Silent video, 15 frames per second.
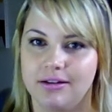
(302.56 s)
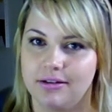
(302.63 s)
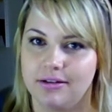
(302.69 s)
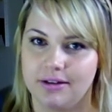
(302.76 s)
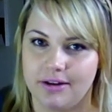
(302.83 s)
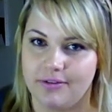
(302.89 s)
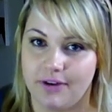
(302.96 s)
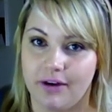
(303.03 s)

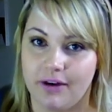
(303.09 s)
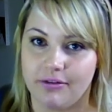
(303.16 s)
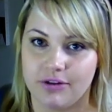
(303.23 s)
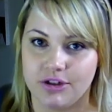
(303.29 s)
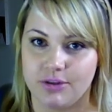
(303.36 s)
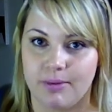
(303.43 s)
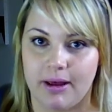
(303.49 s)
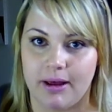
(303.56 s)
enough
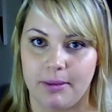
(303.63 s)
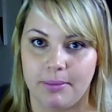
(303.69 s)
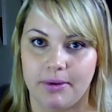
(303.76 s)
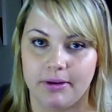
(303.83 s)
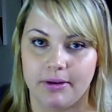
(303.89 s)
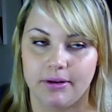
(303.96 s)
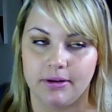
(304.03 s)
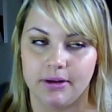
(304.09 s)
coverage in my
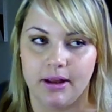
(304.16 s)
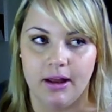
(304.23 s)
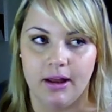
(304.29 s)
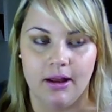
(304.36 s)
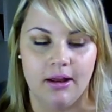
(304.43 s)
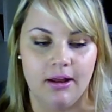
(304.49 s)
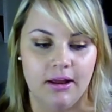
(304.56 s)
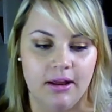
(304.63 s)
opinion,
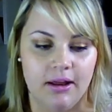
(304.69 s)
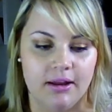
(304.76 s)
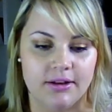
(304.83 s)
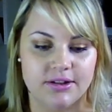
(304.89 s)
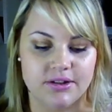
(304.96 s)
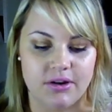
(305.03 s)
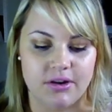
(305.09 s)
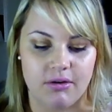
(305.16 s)

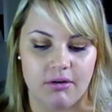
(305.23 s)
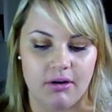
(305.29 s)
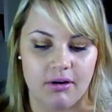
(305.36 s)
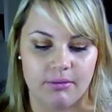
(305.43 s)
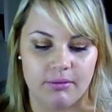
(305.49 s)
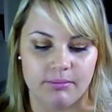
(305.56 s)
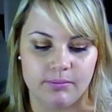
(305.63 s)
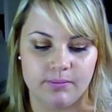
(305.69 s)
so
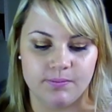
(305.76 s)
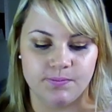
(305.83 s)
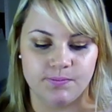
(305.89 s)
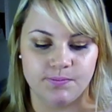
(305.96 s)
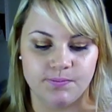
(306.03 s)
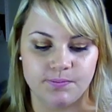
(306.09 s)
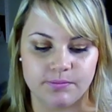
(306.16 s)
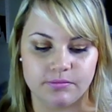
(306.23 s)

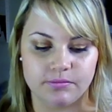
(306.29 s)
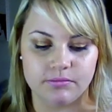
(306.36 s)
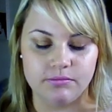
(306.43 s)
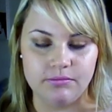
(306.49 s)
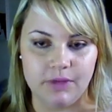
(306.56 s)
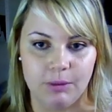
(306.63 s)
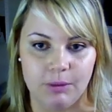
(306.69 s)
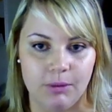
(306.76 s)

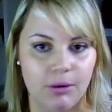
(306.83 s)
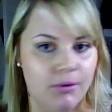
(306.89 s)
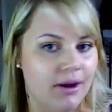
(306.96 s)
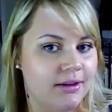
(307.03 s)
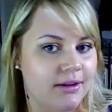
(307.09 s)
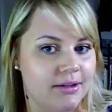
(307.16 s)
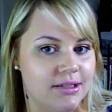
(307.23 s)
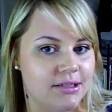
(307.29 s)
my
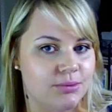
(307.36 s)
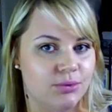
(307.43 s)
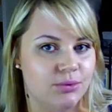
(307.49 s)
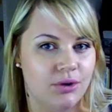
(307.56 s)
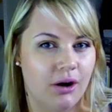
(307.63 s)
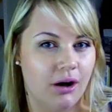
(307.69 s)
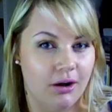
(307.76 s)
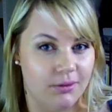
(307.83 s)
redness would
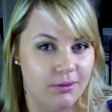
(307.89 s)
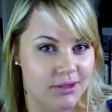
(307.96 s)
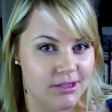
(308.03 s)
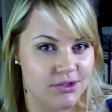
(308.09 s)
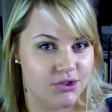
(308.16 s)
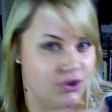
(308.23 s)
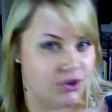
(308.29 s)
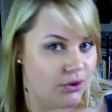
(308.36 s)

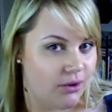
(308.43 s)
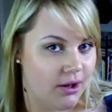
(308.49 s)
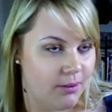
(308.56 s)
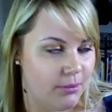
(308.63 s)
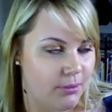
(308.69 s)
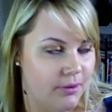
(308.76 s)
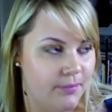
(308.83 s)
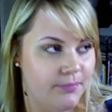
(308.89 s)
always show
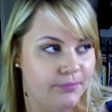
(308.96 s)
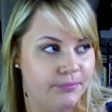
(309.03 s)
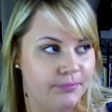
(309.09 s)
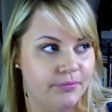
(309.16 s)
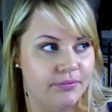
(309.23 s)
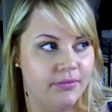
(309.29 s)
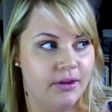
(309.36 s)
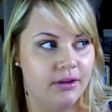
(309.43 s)
up,
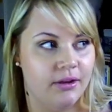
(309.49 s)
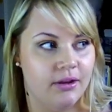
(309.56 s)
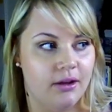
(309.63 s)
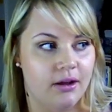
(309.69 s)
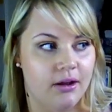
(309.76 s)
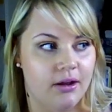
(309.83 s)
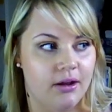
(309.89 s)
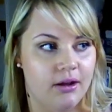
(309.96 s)

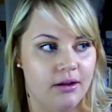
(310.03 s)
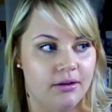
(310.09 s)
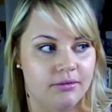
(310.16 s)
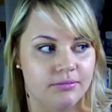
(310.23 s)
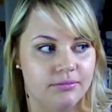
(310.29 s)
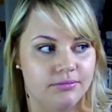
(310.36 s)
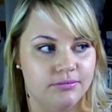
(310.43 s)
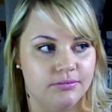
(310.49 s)

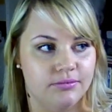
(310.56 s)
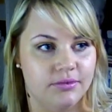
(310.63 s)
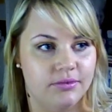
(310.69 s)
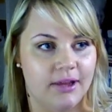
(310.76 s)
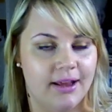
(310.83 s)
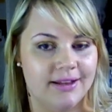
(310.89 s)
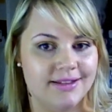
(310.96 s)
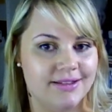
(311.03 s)

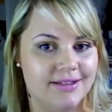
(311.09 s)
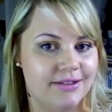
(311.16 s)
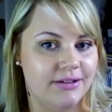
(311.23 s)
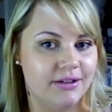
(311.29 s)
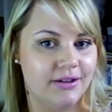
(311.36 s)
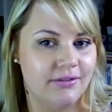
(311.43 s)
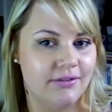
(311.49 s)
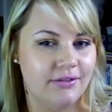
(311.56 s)
and
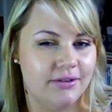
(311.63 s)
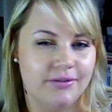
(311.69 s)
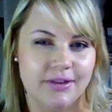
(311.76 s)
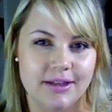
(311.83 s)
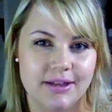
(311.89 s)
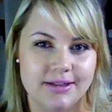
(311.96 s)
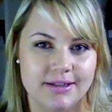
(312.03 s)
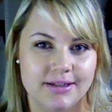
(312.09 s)
still, even if
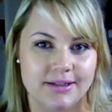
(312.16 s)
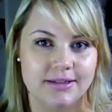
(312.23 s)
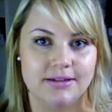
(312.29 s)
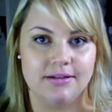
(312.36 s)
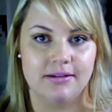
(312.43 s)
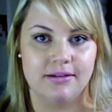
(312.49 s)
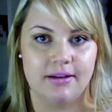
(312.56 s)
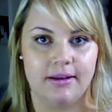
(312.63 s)
this is
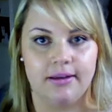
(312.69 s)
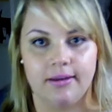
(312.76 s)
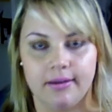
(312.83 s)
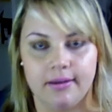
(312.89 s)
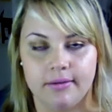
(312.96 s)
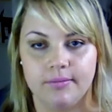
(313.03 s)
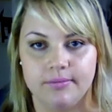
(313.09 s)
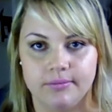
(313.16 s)
like
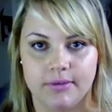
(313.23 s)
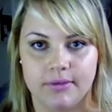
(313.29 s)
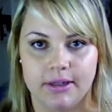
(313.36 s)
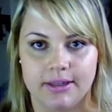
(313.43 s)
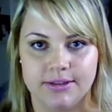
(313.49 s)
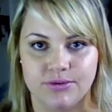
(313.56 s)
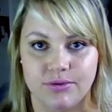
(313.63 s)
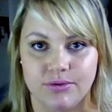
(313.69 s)
an
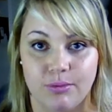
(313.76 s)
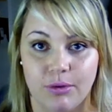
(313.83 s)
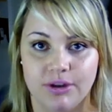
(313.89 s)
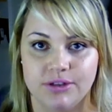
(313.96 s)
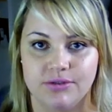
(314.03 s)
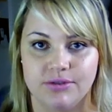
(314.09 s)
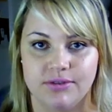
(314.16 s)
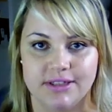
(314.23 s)
extra
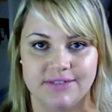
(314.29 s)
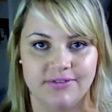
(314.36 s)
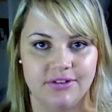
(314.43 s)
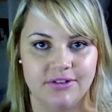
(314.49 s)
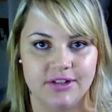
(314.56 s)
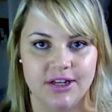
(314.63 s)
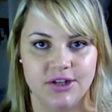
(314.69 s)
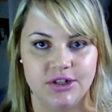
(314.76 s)
moisturizing
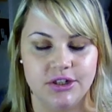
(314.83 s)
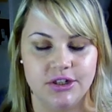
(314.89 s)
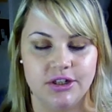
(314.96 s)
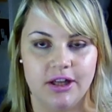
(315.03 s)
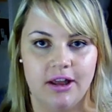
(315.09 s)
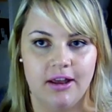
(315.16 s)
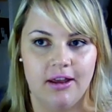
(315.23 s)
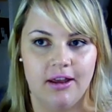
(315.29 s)
foundation,